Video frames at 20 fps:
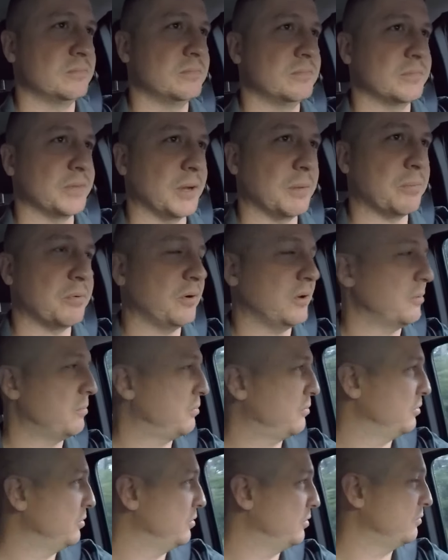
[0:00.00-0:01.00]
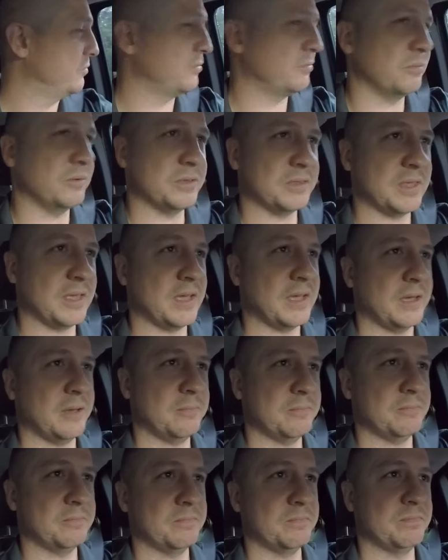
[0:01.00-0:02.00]
Got pre-approved with
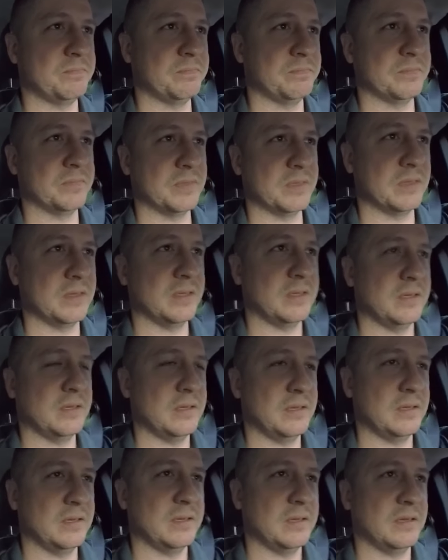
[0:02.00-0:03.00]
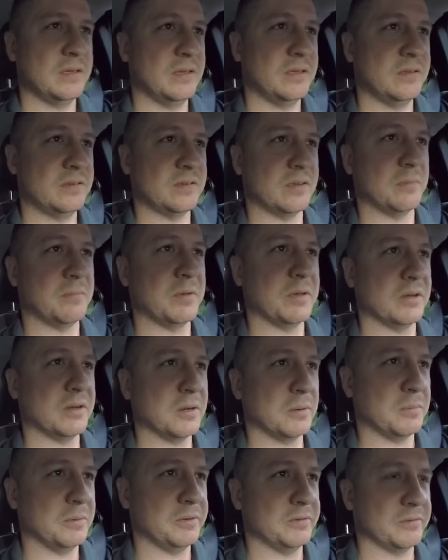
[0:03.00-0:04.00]
them. Sent me a
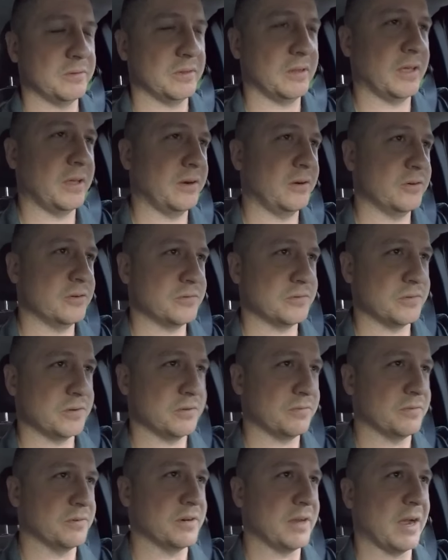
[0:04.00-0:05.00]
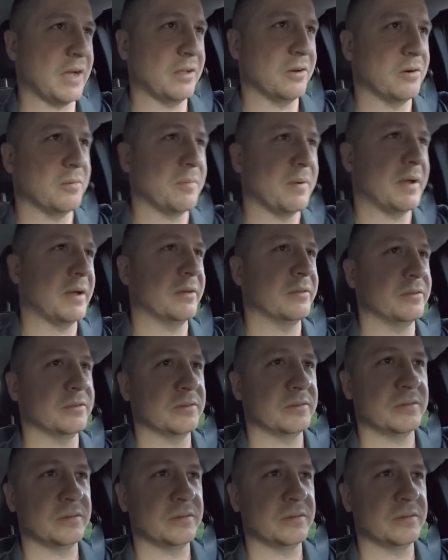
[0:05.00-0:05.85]
couple different letters for different dollar amounts.